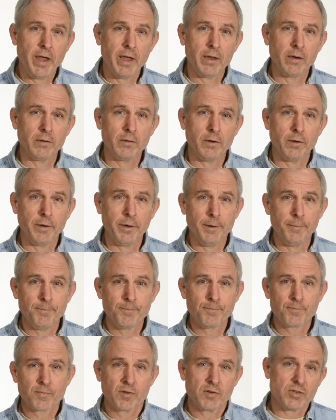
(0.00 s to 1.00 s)
handle on it.
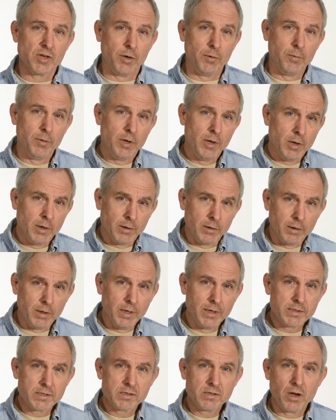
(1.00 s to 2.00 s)
So,
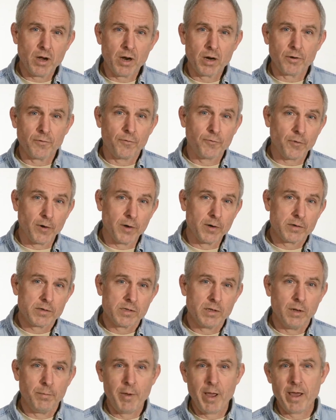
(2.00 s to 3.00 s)
let's talk
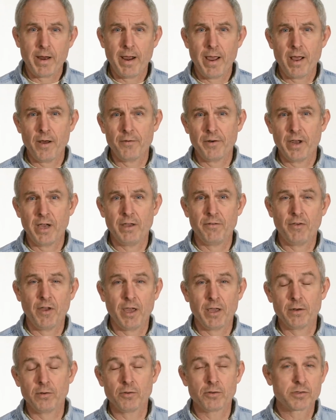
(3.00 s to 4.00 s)
first about how knife
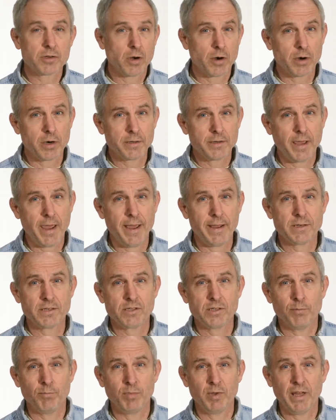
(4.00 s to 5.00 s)
handles are
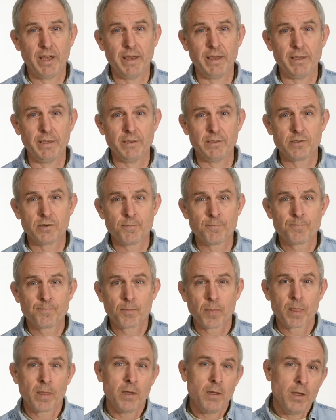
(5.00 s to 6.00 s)
attached to blades.
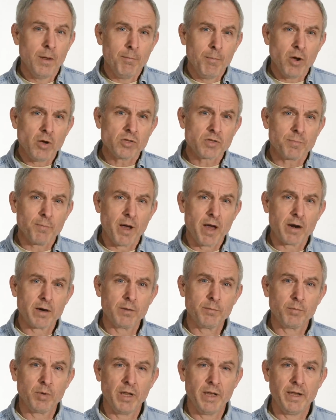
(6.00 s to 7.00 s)
Most
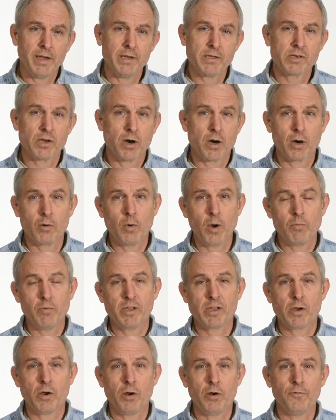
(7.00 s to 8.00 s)
modern blades are what
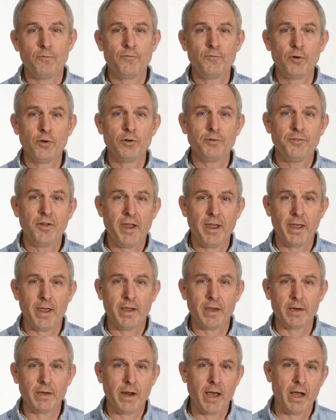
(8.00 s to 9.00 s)
we call full-tang